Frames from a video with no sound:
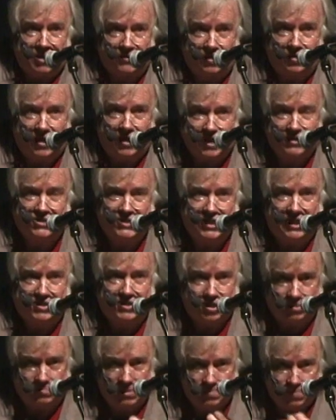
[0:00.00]
of the United States
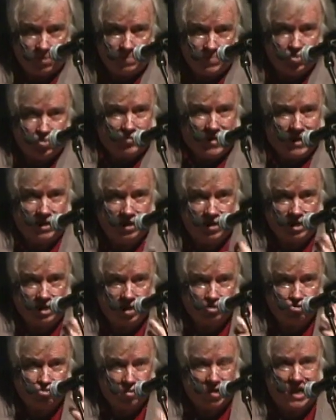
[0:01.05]
could be perpetrating
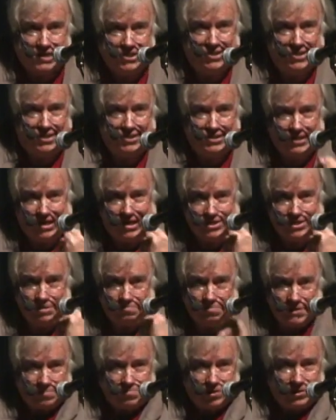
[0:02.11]
atrocities against the
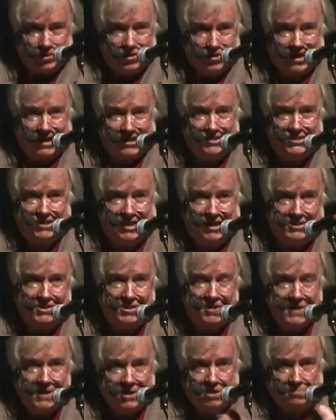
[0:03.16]
people of the United States
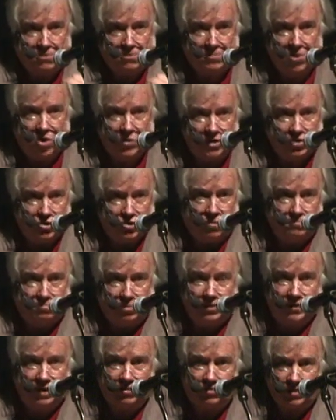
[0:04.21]
to promote its own
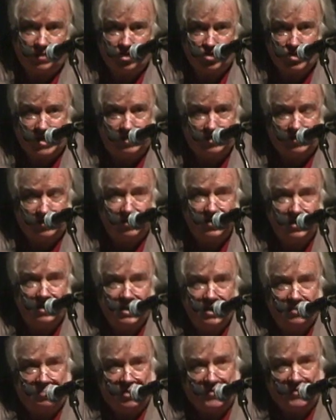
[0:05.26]
political agenda.
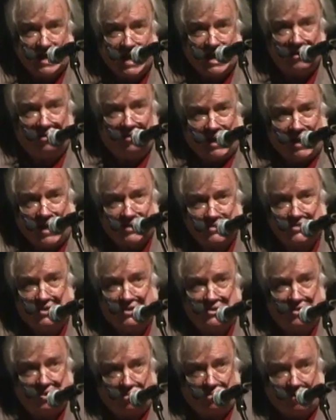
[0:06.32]
But that, alas,
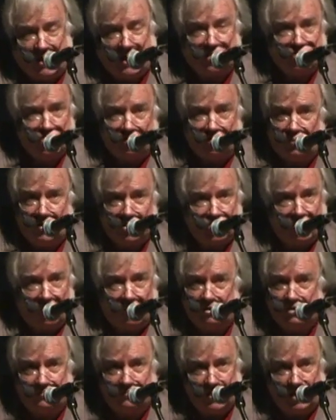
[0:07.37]
is the direction in which
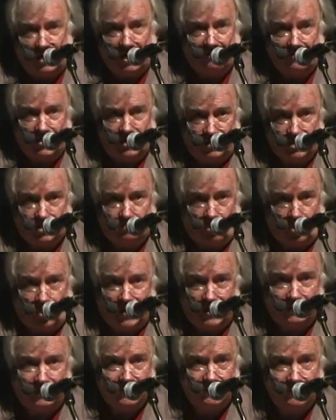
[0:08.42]
all of the evidence
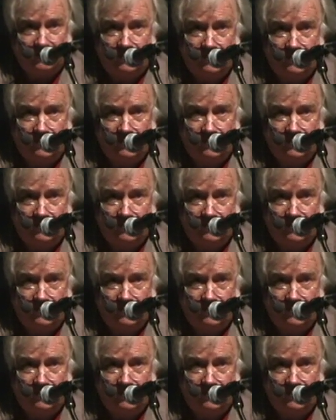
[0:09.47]
points.